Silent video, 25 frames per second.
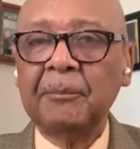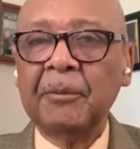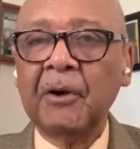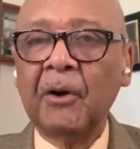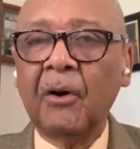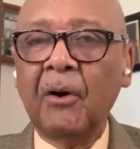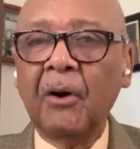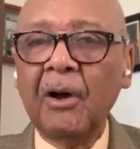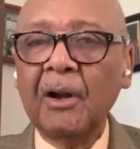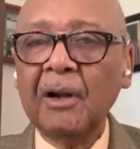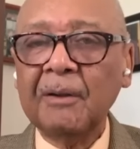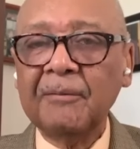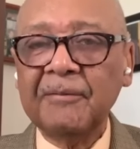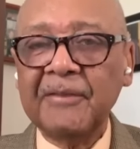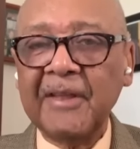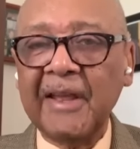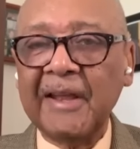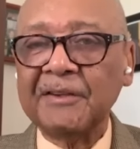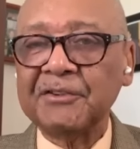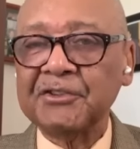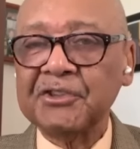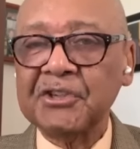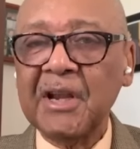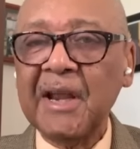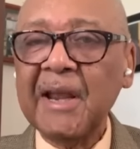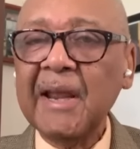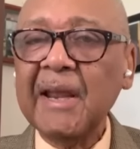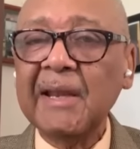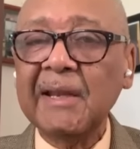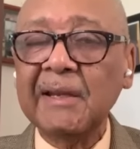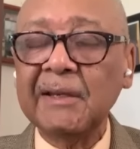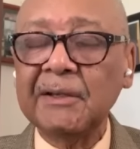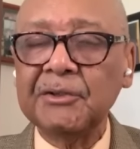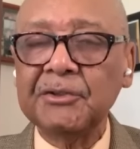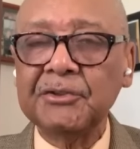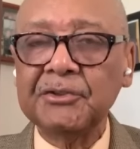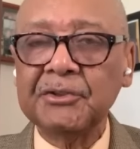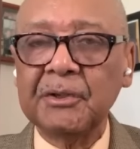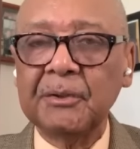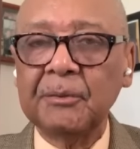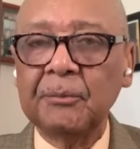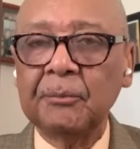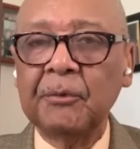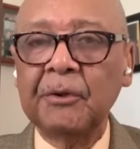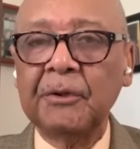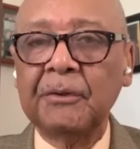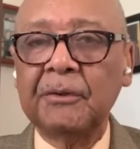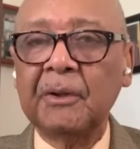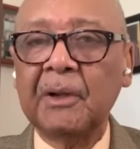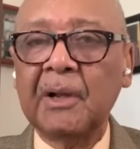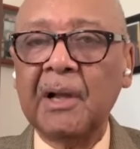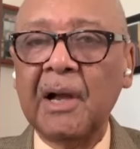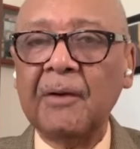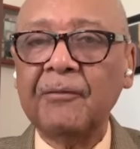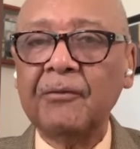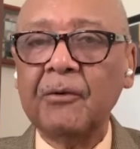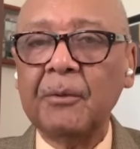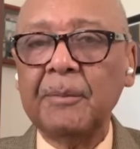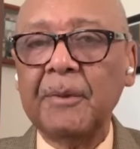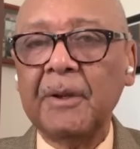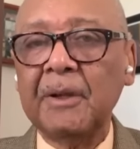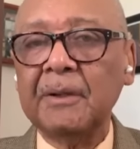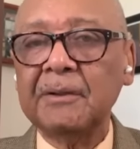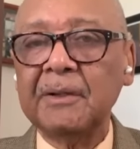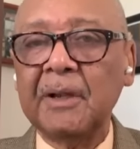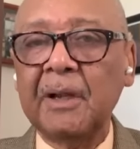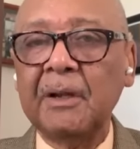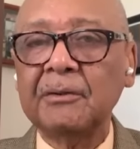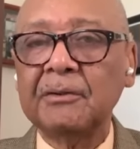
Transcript: But all of that changed with the government